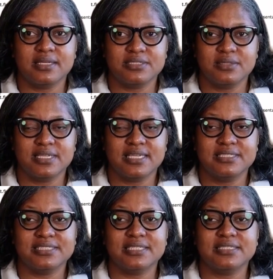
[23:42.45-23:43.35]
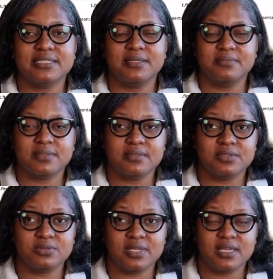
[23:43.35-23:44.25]
So then it sends them
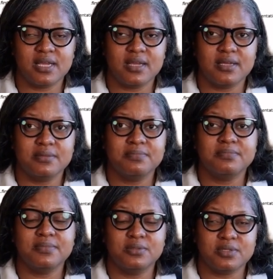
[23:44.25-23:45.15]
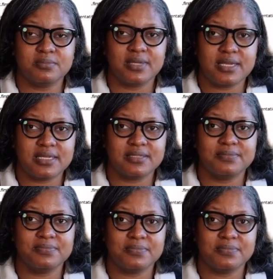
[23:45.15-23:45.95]
the replay link.